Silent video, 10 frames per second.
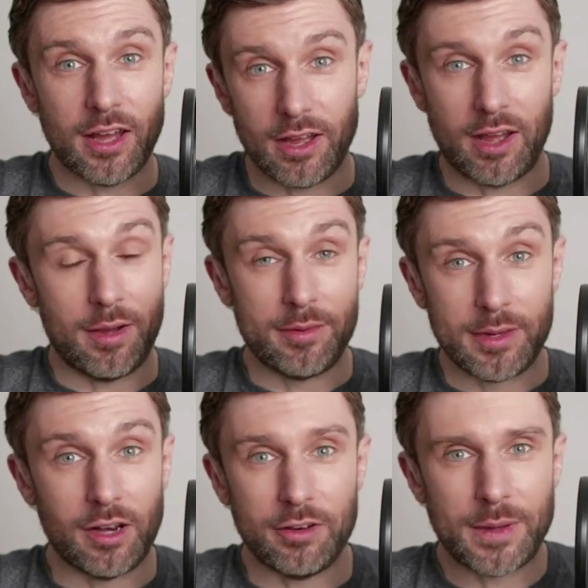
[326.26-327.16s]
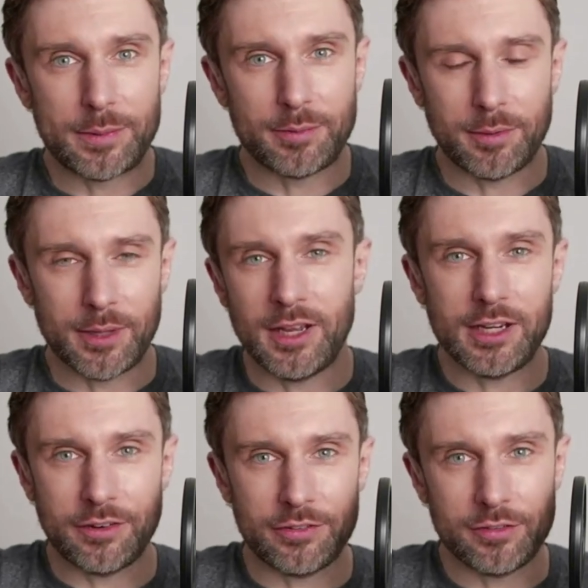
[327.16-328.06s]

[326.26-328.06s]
that, I mean, a lot of people have probably heard of.